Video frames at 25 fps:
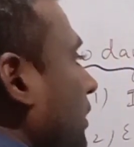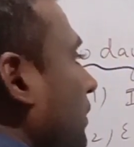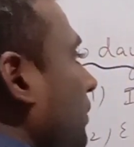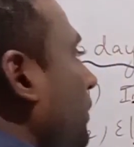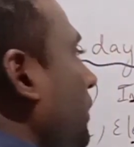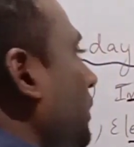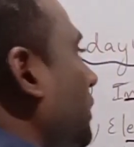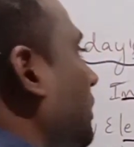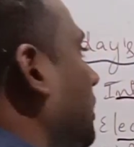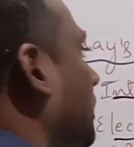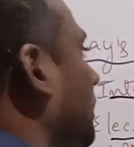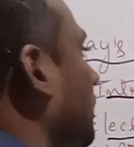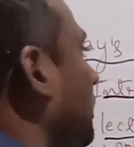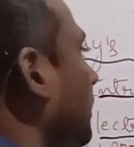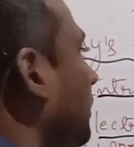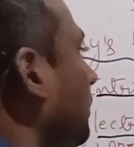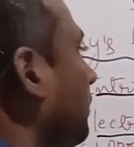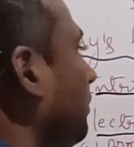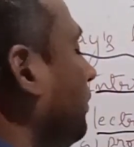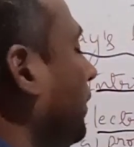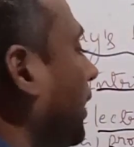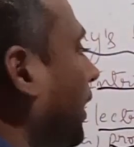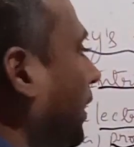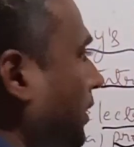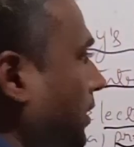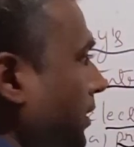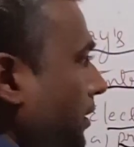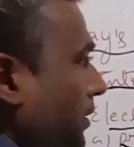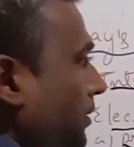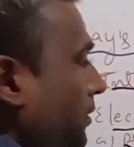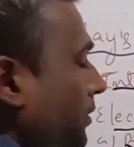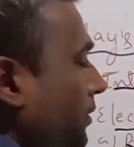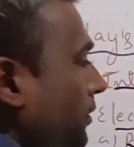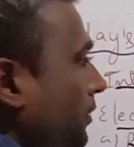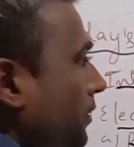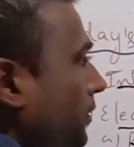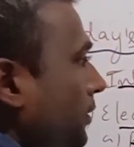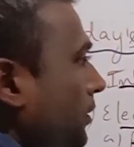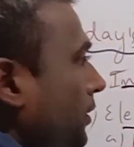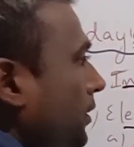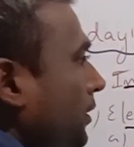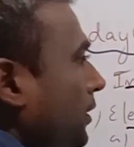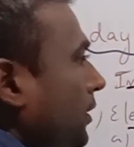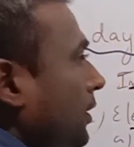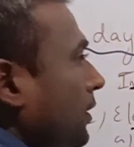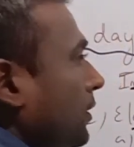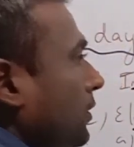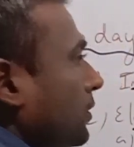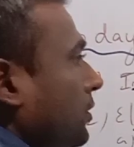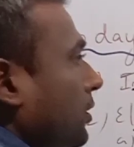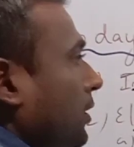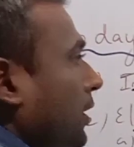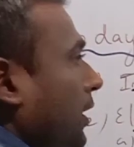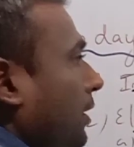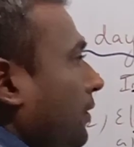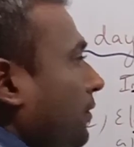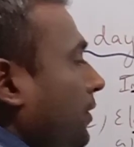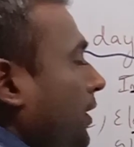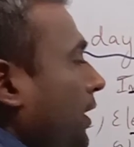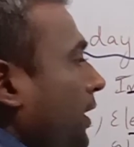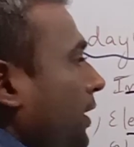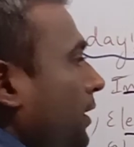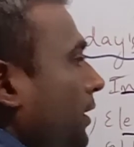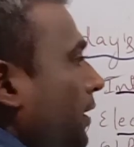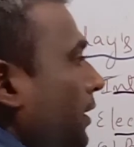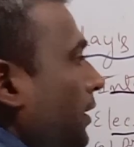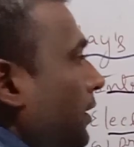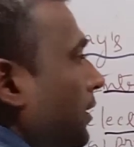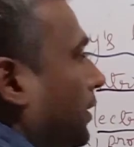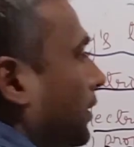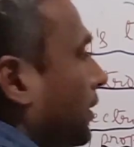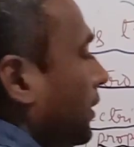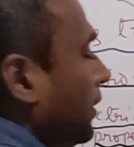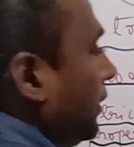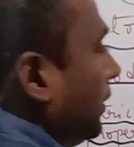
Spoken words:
about matter. So now here